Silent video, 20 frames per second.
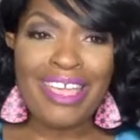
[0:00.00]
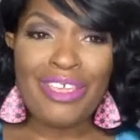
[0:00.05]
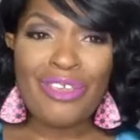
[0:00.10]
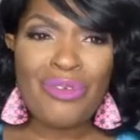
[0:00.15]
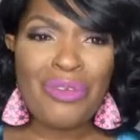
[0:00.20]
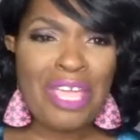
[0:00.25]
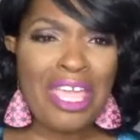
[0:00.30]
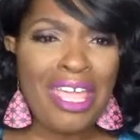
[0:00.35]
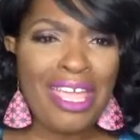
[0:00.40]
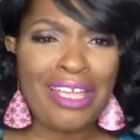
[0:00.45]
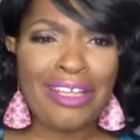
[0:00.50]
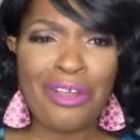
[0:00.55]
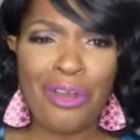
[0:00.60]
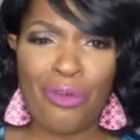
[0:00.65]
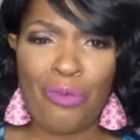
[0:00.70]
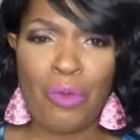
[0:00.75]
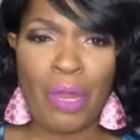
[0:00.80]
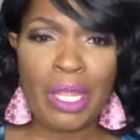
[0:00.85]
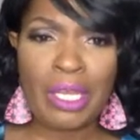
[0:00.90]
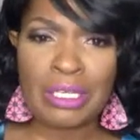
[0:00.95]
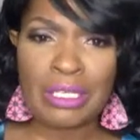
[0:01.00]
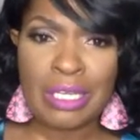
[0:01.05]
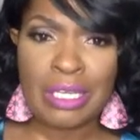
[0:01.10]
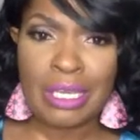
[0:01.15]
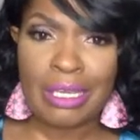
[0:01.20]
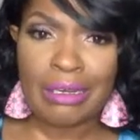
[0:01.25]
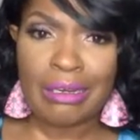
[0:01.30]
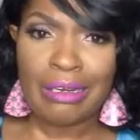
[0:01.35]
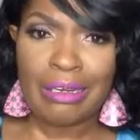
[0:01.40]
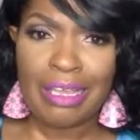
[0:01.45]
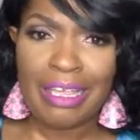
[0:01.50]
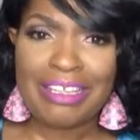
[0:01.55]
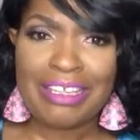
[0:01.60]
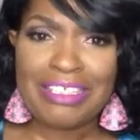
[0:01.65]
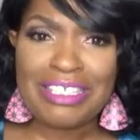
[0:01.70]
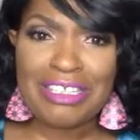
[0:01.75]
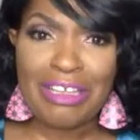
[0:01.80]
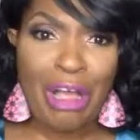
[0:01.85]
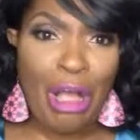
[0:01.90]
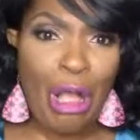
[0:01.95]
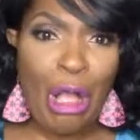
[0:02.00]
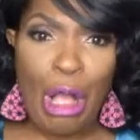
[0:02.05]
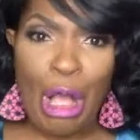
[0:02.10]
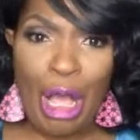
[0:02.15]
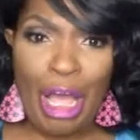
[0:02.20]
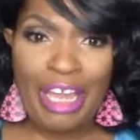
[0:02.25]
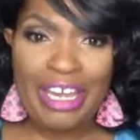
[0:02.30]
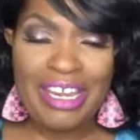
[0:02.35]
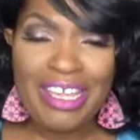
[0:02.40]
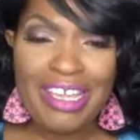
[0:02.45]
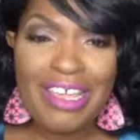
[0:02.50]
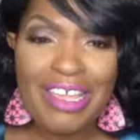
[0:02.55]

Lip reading: you can't correct it. It's gone.